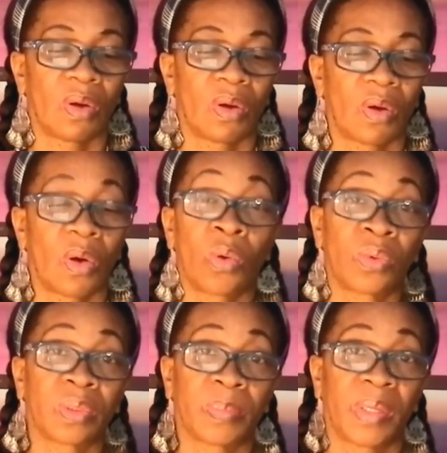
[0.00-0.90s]

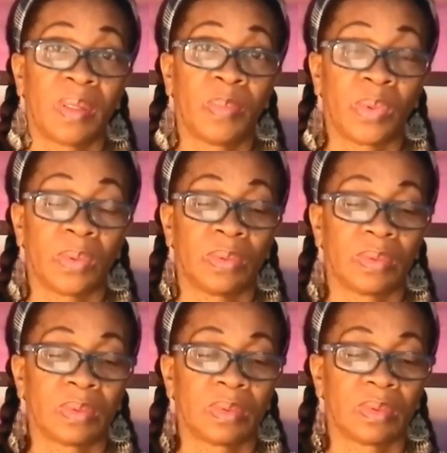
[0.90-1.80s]
older people,
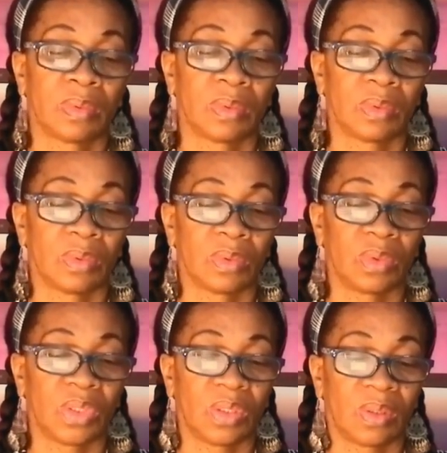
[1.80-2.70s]

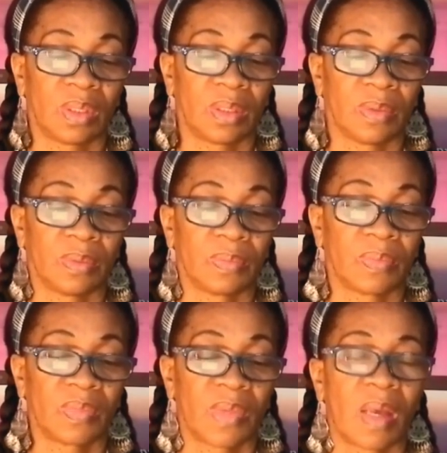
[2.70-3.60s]
you know.
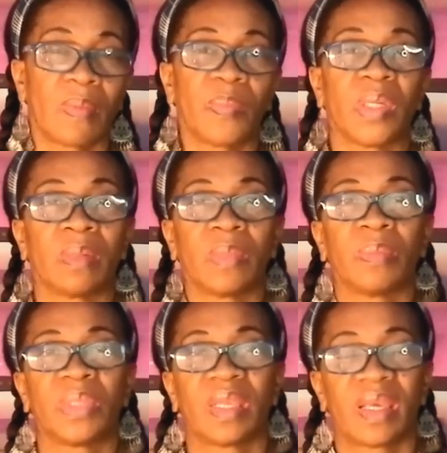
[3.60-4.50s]
But
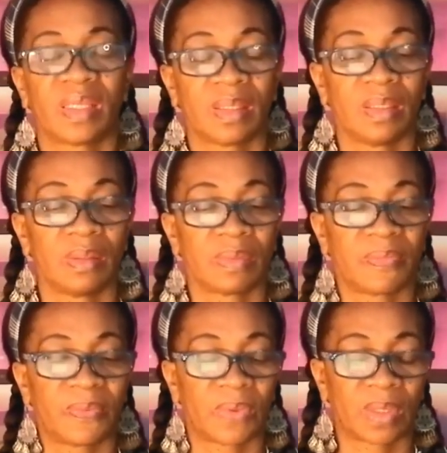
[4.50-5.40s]
I'm yet to look
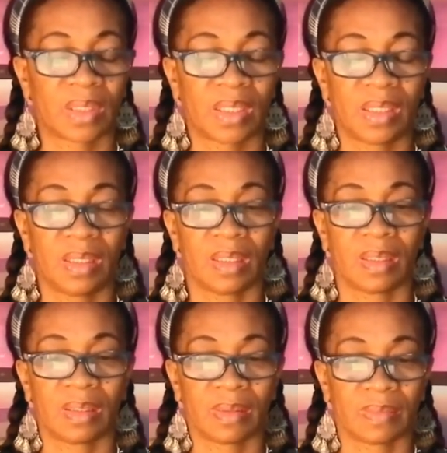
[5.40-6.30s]
for the
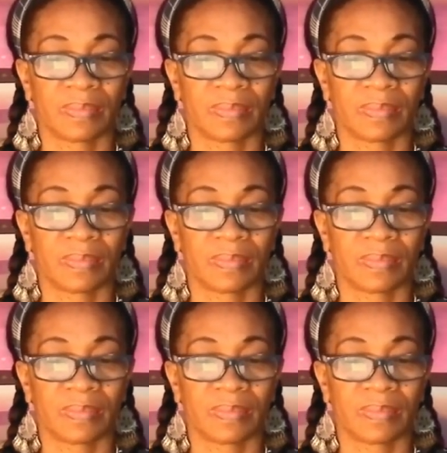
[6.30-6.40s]
not